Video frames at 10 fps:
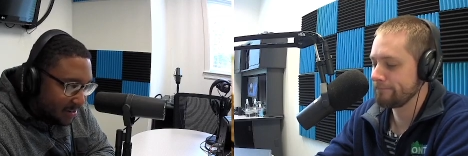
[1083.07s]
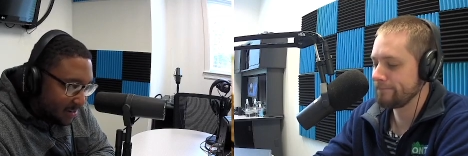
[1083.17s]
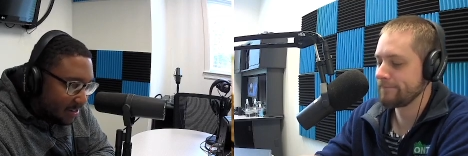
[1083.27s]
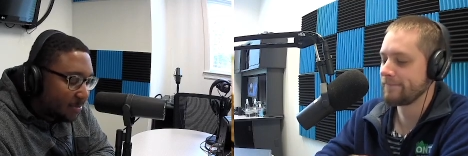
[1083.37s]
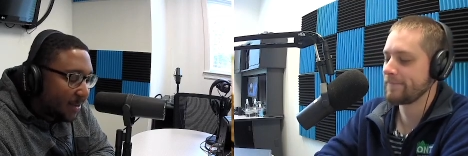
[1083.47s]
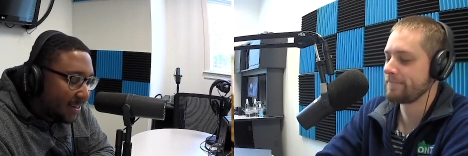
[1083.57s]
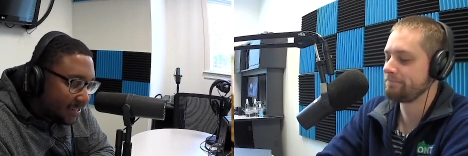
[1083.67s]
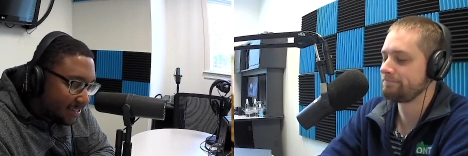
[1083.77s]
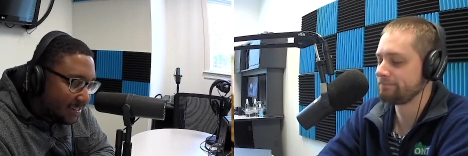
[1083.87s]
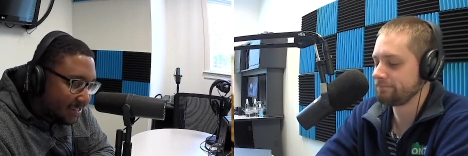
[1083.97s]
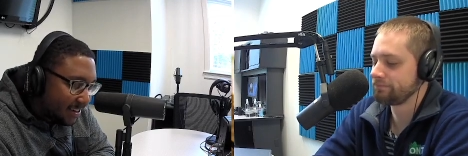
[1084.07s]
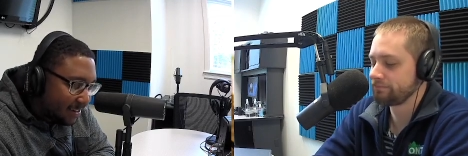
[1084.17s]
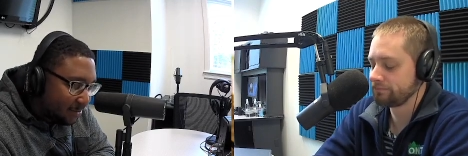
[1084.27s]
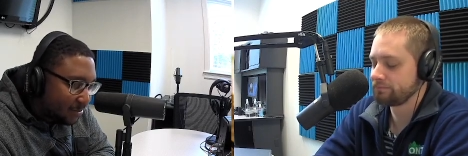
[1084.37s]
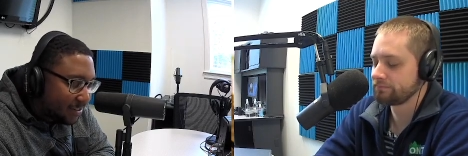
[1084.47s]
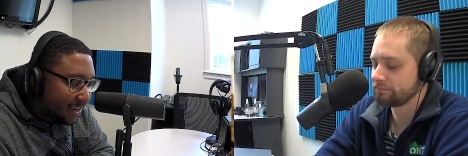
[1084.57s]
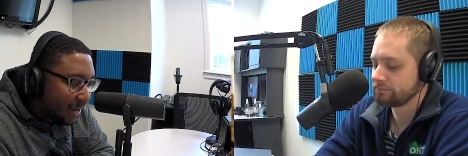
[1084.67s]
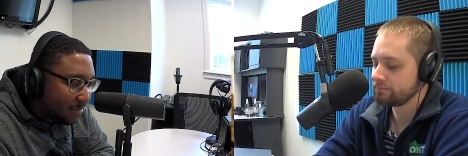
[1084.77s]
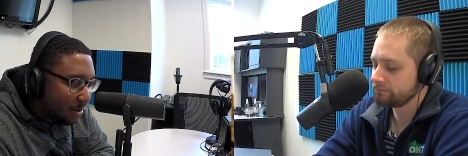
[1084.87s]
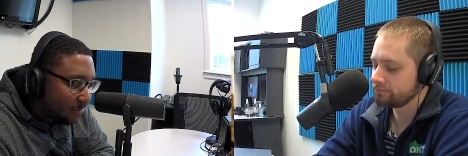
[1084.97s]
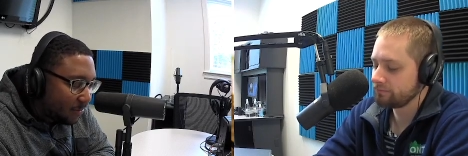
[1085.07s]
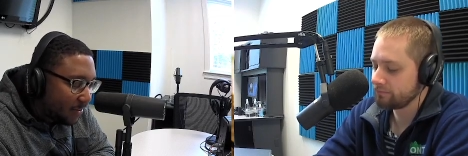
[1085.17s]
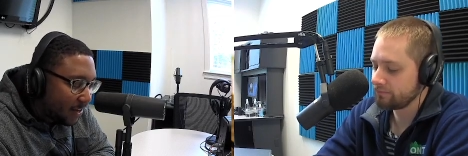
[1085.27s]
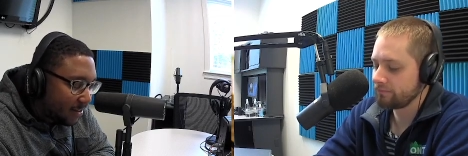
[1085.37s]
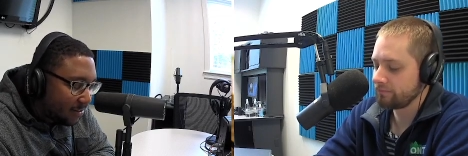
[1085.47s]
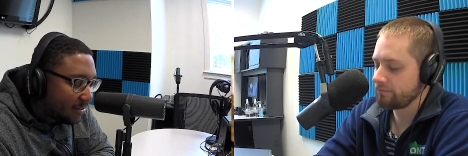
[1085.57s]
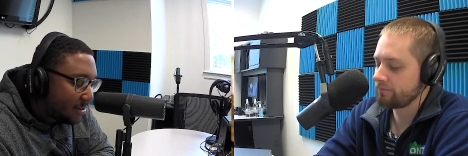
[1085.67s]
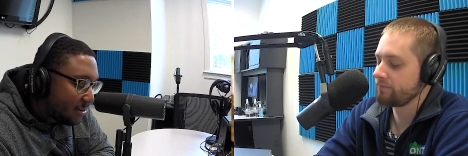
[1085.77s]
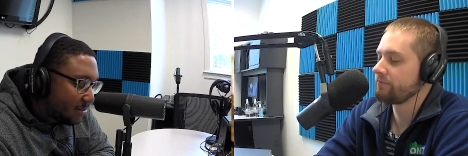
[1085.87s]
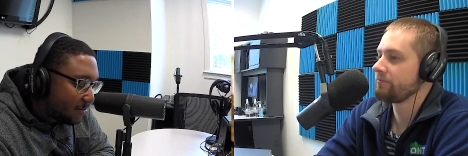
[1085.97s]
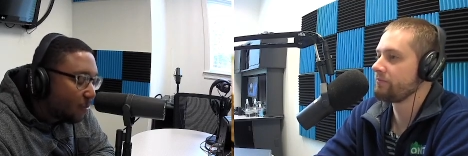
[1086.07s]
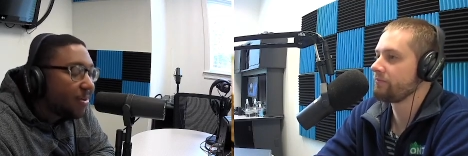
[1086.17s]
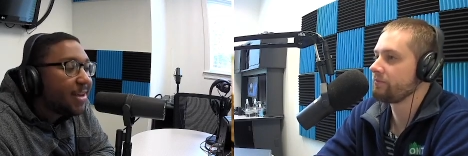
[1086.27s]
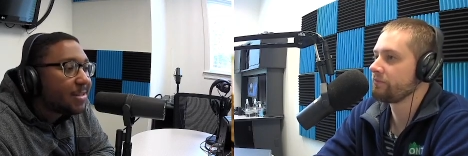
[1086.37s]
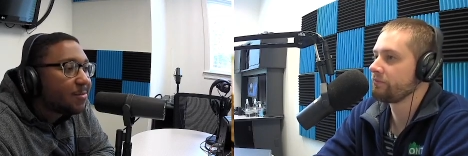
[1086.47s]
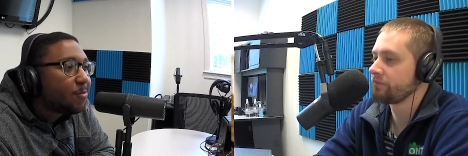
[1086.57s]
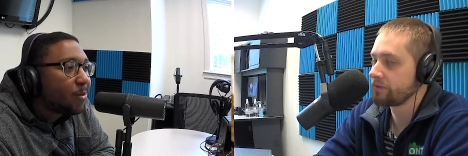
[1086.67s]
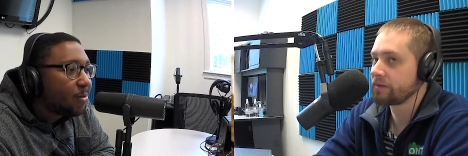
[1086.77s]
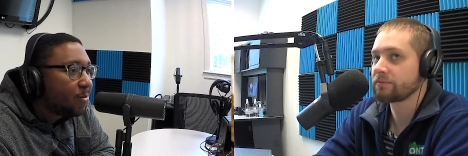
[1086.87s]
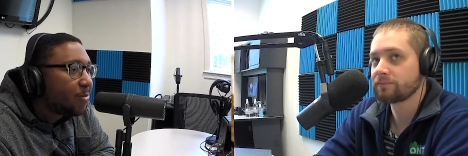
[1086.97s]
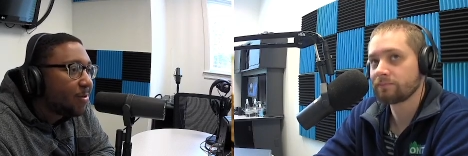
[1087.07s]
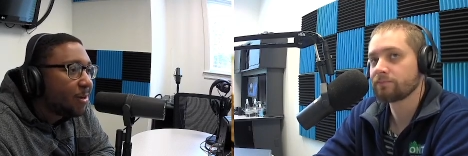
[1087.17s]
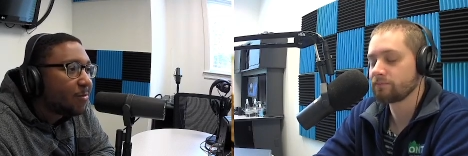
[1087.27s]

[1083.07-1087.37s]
Speaker 1: mm-hmm. they're playing NC State, who just came off of a 48 to 41 win